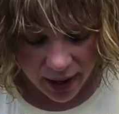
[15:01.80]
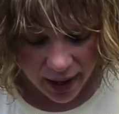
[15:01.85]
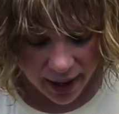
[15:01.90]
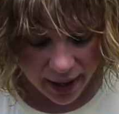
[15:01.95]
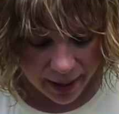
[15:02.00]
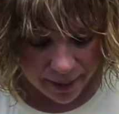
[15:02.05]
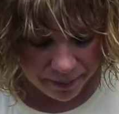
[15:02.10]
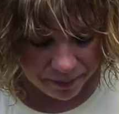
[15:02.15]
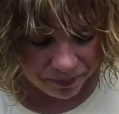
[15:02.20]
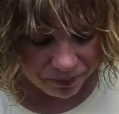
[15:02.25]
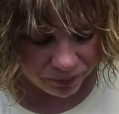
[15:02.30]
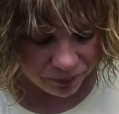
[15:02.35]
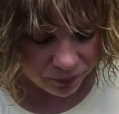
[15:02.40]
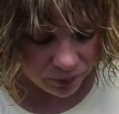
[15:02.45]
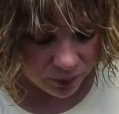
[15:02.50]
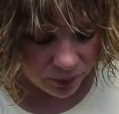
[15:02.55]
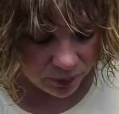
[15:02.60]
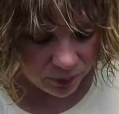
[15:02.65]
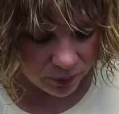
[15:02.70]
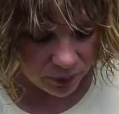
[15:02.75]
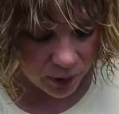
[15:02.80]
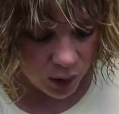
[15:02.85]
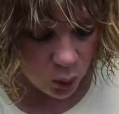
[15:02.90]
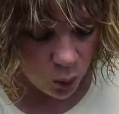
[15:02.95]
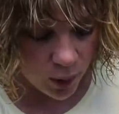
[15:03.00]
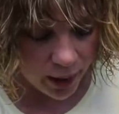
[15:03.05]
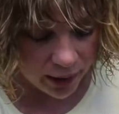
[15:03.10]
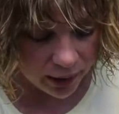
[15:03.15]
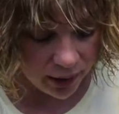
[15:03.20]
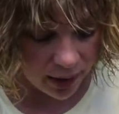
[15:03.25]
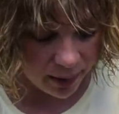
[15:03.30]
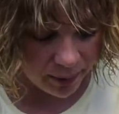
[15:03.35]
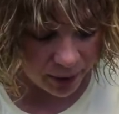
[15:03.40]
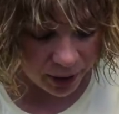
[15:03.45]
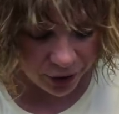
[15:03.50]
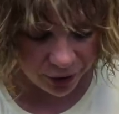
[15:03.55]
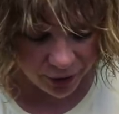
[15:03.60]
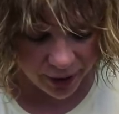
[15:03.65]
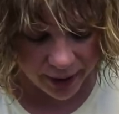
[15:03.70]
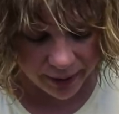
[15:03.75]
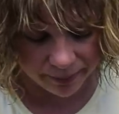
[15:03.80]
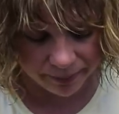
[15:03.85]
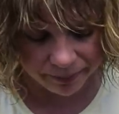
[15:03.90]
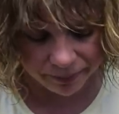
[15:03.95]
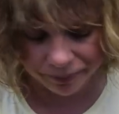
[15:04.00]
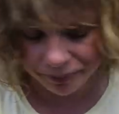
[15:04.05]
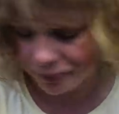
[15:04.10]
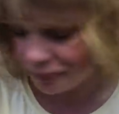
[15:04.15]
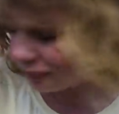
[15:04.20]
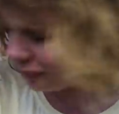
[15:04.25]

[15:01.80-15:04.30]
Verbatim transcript: um, what climate you're in.